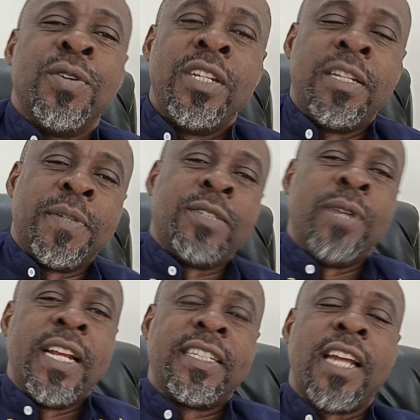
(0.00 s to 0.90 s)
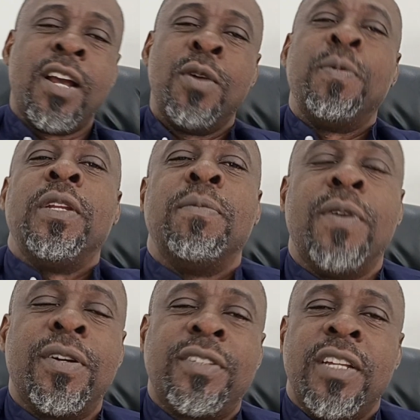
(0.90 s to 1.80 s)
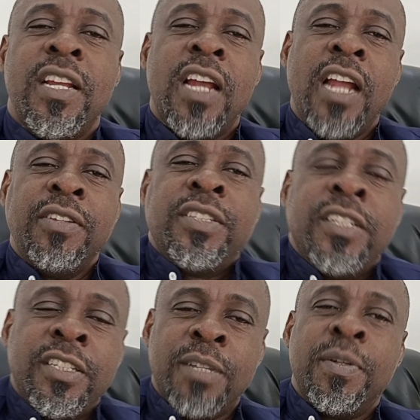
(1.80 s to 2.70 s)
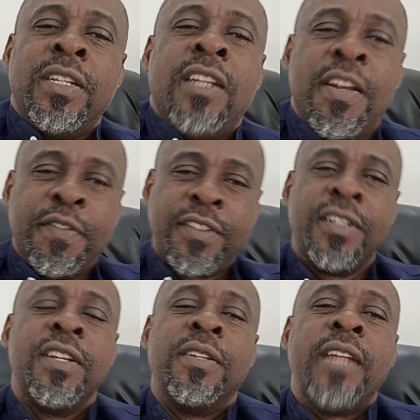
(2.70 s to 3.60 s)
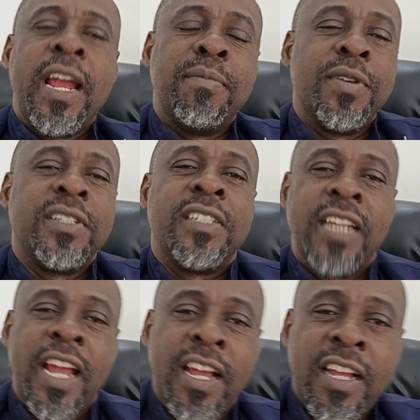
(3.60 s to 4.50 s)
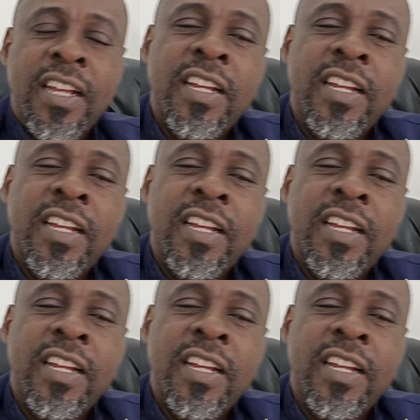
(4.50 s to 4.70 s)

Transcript: Only the person will enter, open the box, and you see somebody left diamonds there.